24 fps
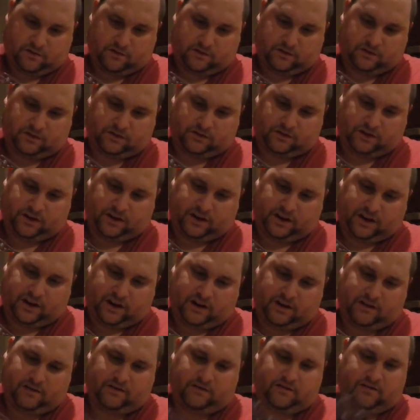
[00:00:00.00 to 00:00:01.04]
which is right
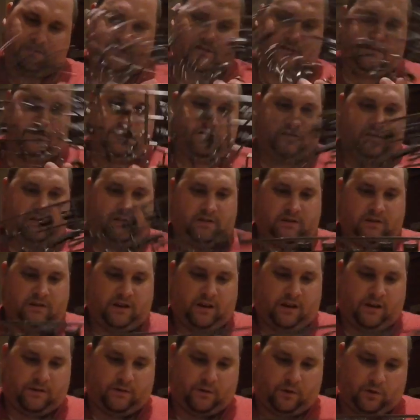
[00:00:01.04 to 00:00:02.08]
here.
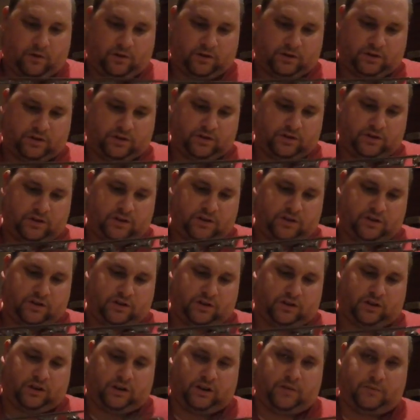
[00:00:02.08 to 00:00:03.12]
Of course, you need
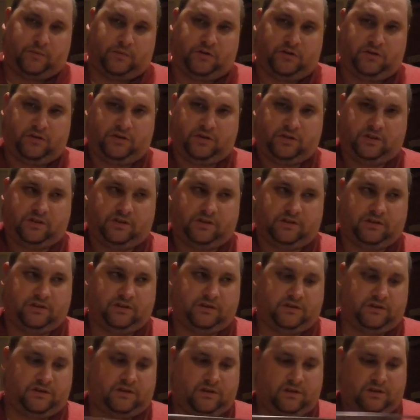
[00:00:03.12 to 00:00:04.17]
your clippers,
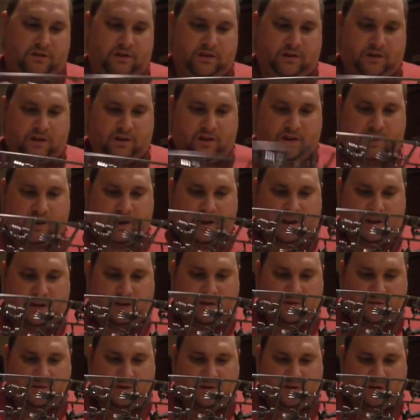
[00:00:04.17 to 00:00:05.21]
and
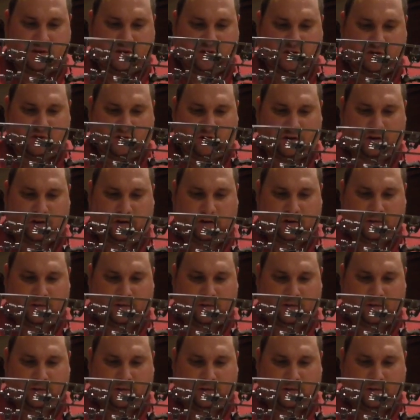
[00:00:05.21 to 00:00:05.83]
you need your